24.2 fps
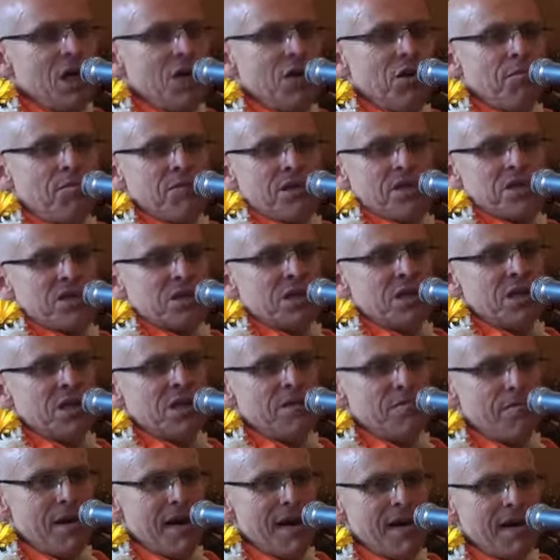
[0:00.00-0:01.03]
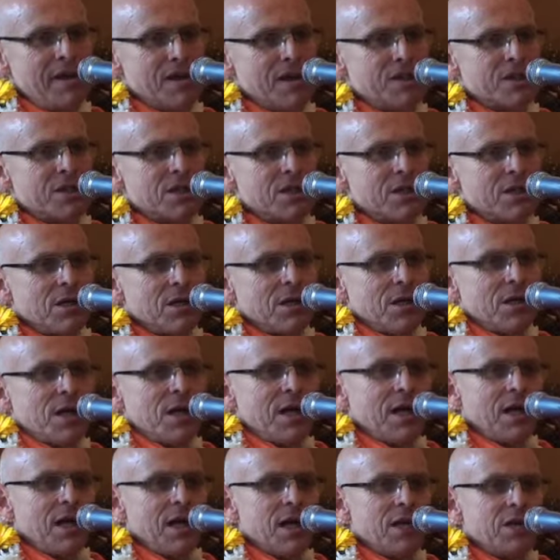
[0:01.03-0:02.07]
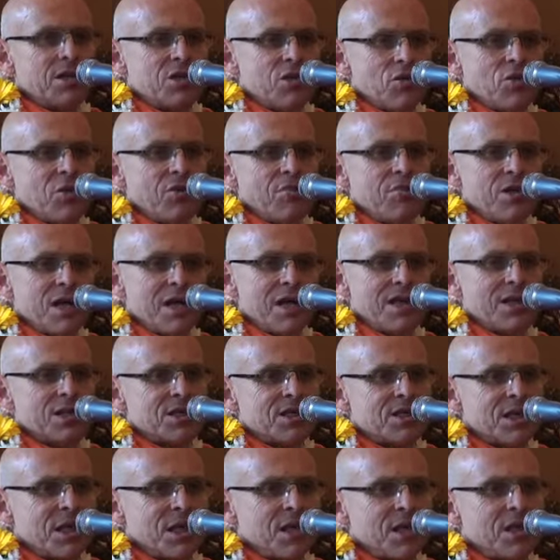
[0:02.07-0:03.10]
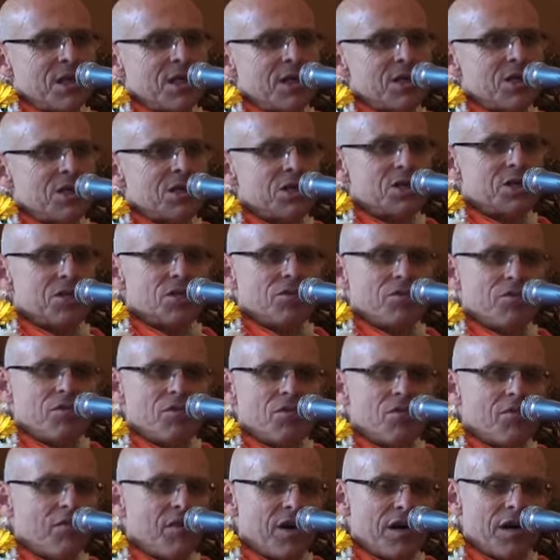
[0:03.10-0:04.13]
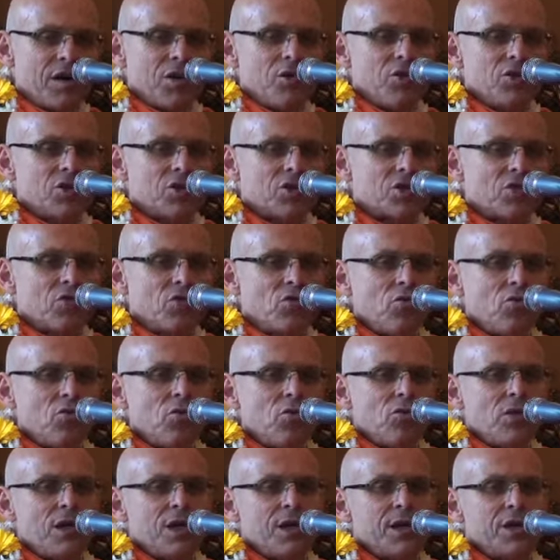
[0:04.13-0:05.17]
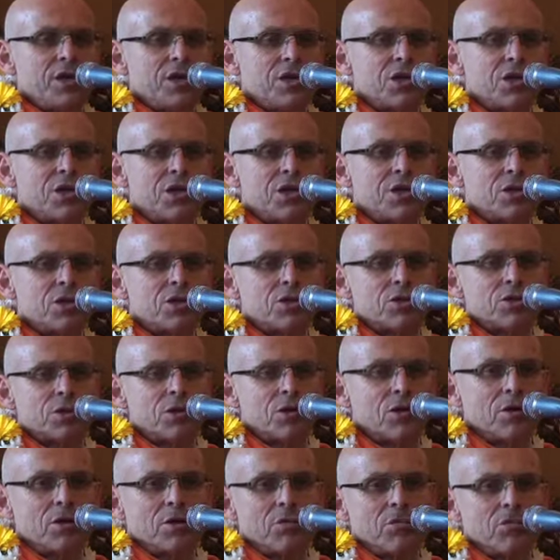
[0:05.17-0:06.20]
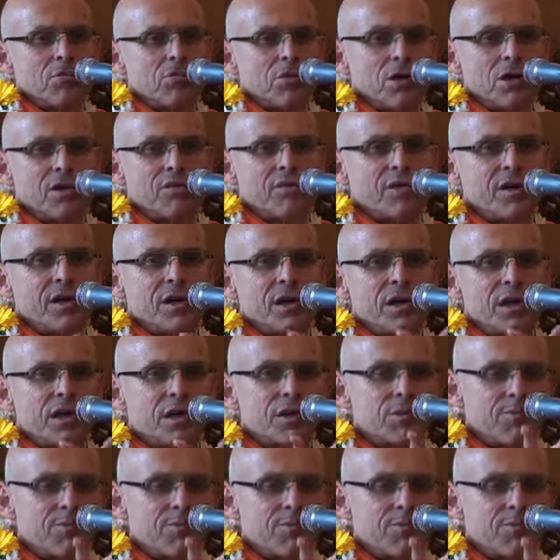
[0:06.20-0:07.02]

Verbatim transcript: And the person he met had told him, yes, uh, it is a very good school and it is uh, not very